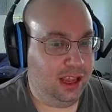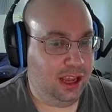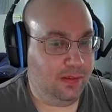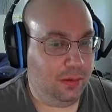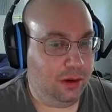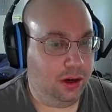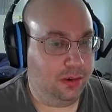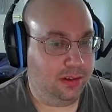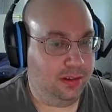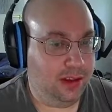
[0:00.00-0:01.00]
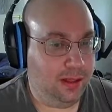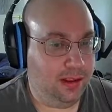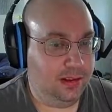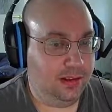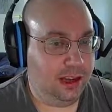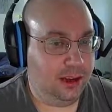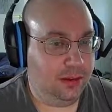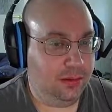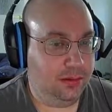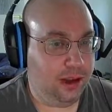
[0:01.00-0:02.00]
if I want to extend this
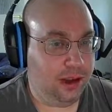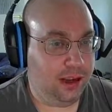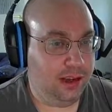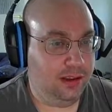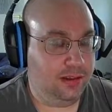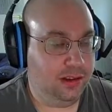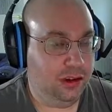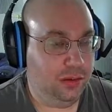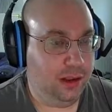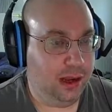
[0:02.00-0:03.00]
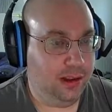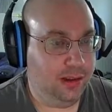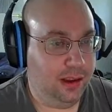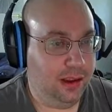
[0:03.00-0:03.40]
down, I can easily do that.